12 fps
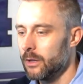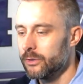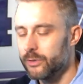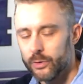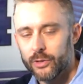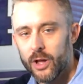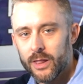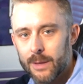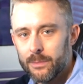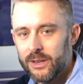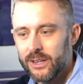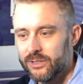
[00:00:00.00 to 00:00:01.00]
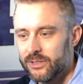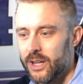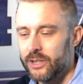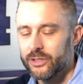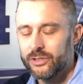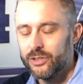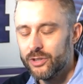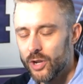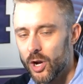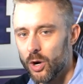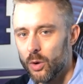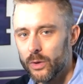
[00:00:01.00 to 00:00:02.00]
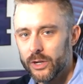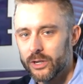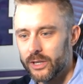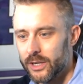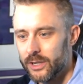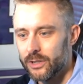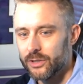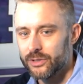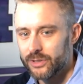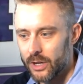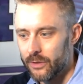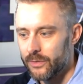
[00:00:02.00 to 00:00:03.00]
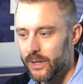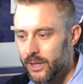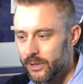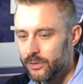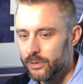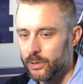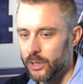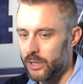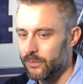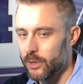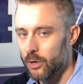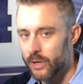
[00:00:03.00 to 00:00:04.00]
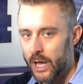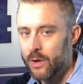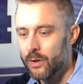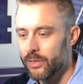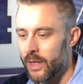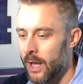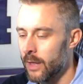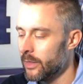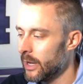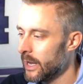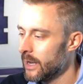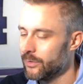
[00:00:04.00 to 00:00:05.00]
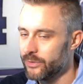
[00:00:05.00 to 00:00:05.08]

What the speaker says: So with all that being said, just know what you're getting yourself into. And if you're okay with that, then I have